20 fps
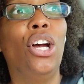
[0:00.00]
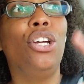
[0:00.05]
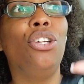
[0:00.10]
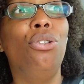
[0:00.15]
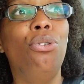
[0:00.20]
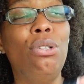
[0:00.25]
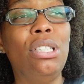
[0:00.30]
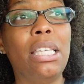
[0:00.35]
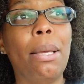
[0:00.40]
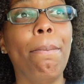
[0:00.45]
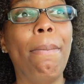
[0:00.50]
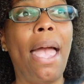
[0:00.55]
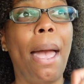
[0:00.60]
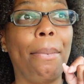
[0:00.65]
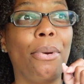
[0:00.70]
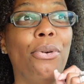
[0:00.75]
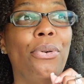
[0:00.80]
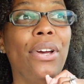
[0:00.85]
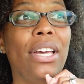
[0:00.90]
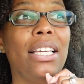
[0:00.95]
using
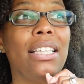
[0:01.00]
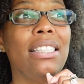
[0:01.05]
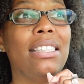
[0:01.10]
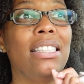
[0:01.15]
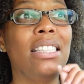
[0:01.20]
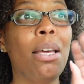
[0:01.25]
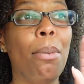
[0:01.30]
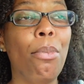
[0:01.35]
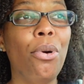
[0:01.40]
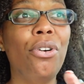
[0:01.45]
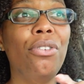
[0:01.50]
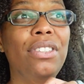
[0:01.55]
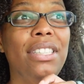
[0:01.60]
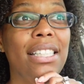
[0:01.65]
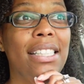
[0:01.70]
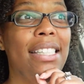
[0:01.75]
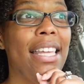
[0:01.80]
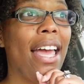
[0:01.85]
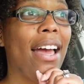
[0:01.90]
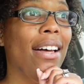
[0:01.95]
MapQuest to move
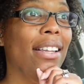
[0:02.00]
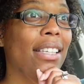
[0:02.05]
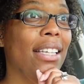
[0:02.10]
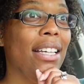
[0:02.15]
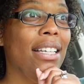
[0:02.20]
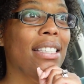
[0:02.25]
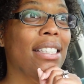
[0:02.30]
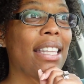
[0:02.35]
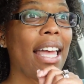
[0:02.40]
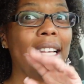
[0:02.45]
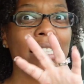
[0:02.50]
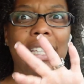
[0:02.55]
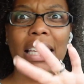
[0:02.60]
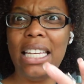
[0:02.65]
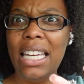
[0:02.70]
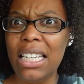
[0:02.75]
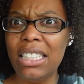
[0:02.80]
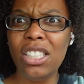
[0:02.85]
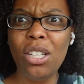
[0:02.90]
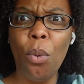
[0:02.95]
to Dallas, like to
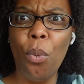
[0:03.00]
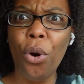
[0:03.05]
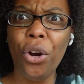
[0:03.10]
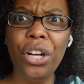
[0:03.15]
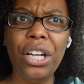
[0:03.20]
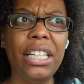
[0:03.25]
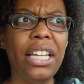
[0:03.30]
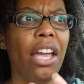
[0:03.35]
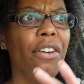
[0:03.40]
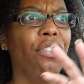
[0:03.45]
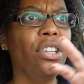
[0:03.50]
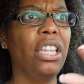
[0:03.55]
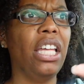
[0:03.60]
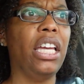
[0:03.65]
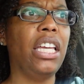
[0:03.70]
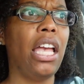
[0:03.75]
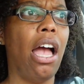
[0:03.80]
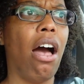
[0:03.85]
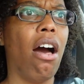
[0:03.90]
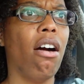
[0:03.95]
get to work and
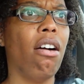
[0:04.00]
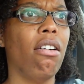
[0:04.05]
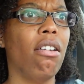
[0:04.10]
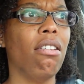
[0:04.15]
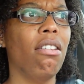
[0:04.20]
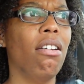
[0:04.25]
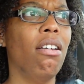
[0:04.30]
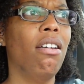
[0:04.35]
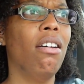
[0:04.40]
everything, y'all.